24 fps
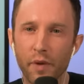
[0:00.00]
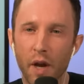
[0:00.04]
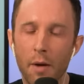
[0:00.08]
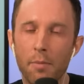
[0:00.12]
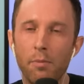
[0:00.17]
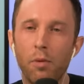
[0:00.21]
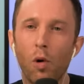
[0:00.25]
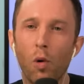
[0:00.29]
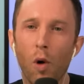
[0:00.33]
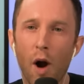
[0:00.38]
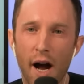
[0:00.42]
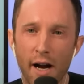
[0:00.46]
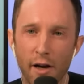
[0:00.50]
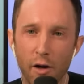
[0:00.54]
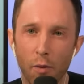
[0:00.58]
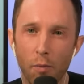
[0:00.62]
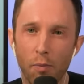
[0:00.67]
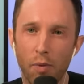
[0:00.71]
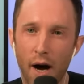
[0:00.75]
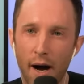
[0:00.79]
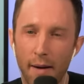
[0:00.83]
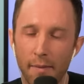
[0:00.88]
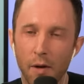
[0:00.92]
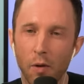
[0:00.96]
Barack
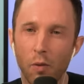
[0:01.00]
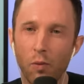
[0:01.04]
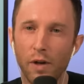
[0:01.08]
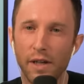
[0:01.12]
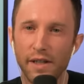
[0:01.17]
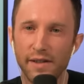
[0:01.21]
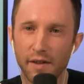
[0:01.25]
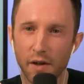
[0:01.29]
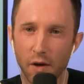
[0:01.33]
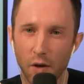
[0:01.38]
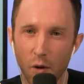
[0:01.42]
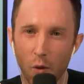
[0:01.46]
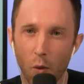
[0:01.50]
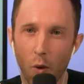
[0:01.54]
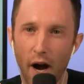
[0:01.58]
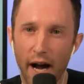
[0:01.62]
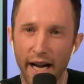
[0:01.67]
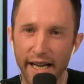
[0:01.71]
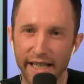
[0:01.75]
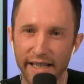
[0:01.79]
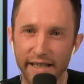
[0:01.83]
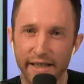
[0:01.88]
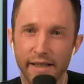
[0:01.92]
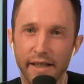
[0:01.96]
Obama went to
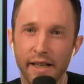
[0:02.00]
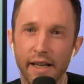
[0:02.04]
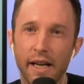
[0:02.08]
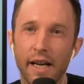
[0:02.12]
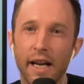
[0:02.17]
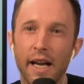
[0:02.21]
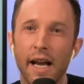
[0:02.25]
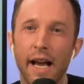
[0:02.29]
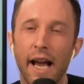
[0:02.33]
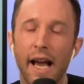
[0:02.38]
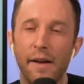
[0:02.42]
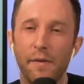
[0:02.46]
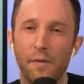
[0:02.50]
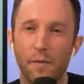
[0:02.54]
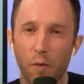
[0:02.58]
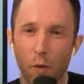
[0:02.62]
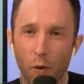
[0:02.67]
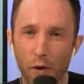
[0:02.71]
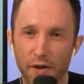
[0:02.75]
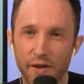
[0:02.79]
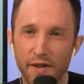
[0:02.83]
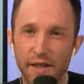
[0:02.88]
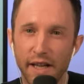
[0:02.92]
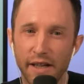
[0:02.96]
Hawaii and
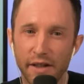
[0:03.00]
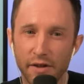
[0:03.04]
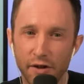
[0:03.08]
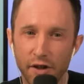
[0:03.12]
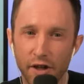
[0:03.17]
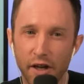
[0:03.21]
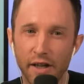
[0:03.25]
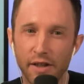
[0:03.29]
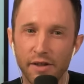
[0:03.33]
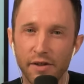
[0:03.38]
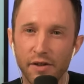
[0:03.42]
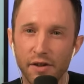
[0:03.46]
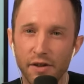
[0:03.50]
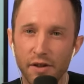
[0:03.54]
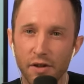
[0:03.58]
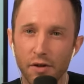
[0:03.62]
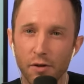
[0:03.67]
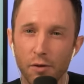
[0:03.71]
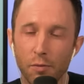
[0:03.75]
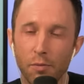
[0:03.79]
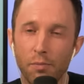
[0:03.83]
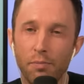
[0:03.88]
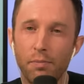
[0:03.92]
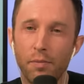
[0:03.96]
forced that judge
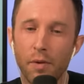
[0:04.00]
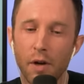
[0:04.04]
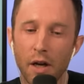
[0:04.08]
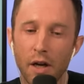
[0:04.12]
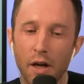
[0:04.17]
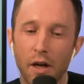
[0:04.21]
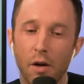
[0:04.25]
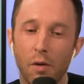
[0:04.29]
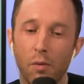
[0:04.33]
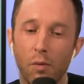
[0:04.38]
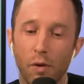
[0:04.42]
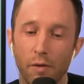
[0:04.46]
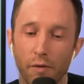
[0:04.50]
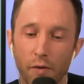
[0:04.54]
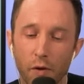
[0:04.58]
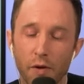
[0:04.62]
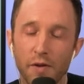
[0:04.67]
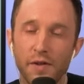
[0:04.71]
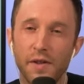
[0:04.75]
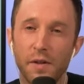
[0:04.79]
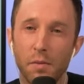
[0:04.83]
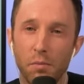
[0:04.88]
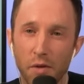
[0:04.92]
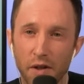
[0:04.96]
to
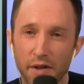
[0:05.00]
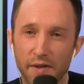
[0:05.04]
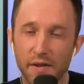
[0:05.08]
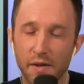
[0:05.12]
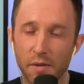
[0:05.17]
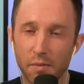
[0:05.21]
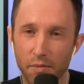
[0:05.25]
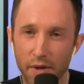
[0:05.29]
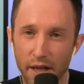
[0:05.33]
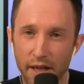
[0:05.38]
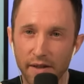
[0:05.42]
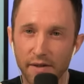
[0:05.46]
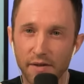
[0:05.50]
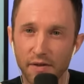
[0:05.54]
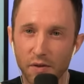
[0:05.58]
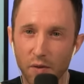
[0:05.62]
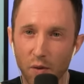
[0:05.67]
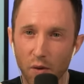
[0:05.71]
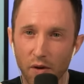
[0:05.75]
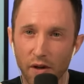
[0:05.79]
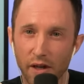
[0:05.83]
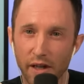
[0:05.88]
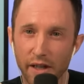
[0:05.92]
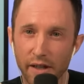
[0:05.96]
reverse the Muslim ban
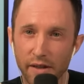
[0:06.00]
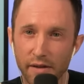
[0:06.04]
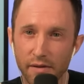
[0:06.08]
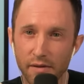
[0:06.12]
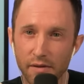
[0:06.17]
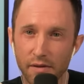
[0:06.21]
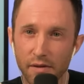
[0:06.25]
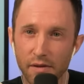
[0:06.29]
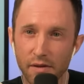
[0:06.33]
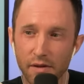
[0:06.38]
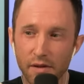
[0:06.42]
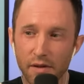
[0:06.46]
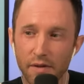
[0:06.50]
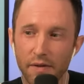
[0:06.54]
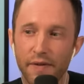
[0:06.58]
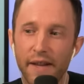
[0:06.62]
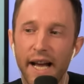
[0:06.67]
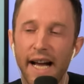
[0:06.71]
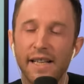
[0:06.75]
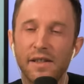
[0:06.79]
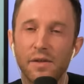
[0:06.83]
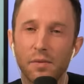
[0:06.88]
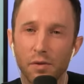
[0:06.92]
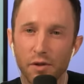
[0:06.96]
story.
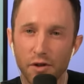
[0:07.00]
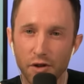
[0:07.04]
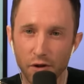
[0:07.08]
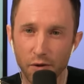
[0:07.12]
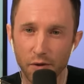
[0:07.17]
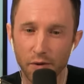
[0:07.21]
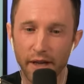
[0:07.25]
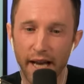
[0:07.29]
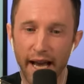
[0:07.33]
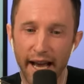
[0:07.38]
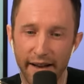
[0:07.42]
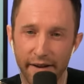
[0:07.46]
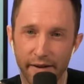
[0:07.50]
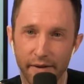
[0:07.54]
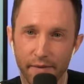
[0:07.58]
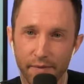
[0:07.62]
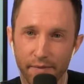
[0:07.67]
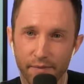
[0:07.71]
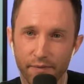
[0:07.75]
That's what you get.